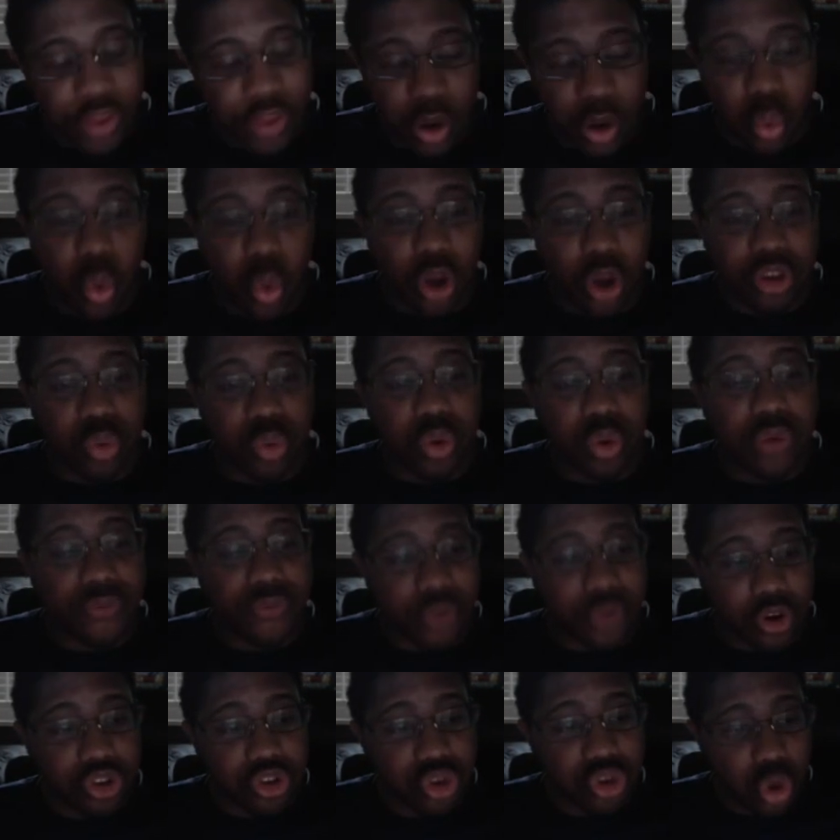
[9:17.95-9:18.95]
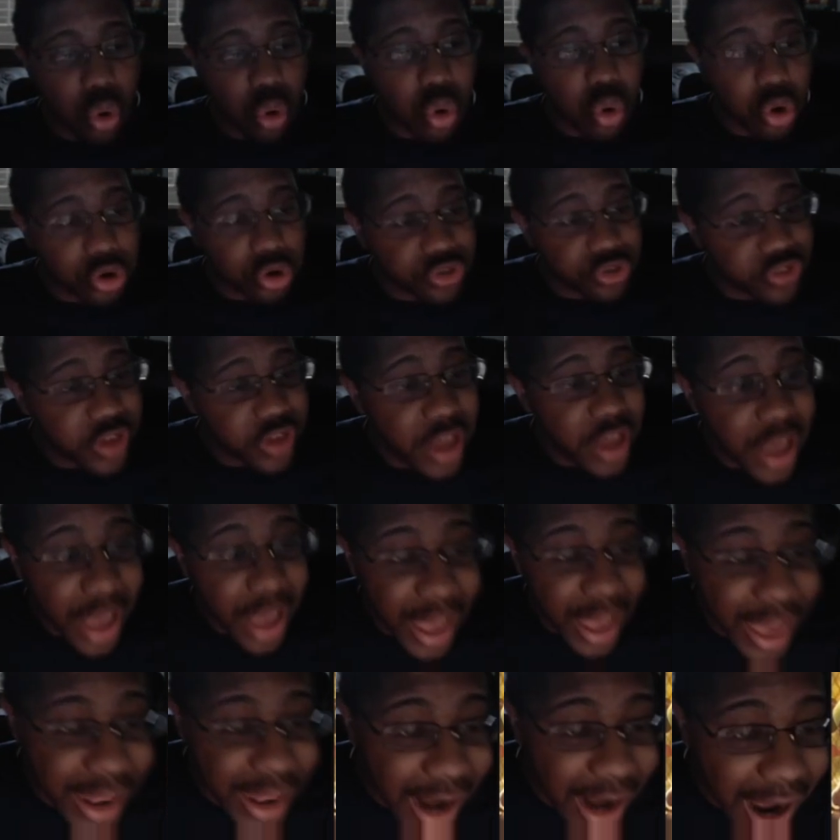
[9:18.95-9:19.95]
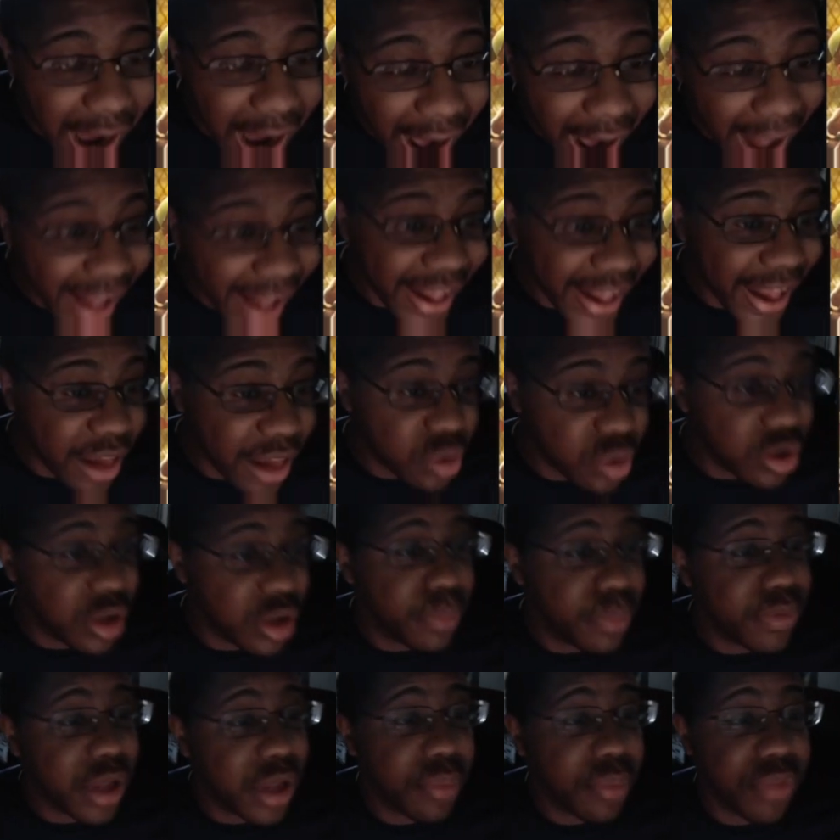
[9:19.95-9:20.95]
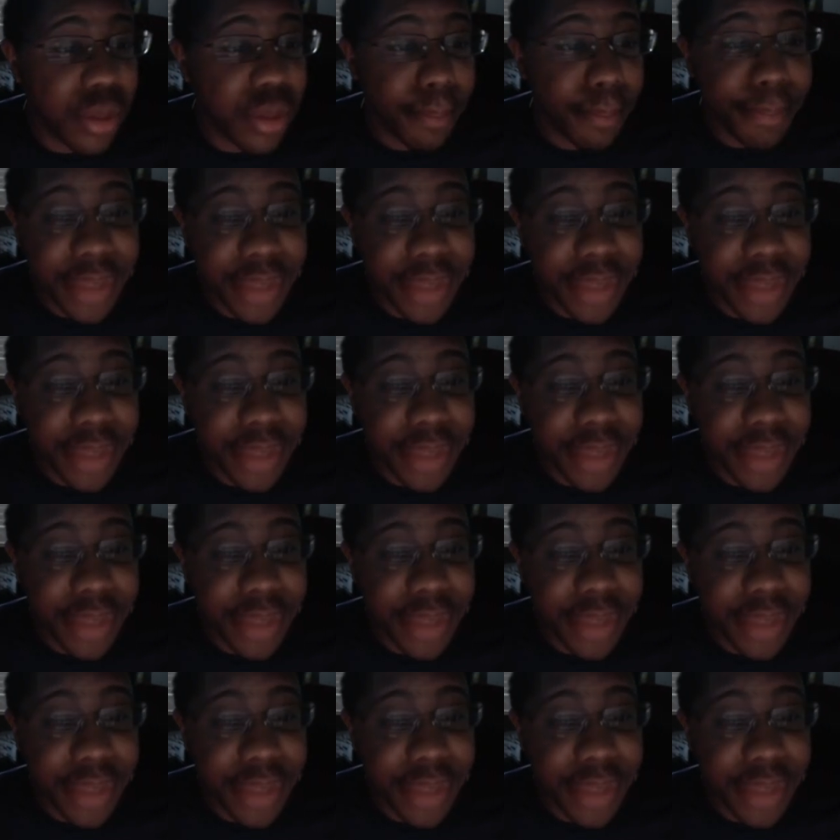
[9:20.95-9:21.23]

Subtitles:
They want to reverse course, and I can't really blame them,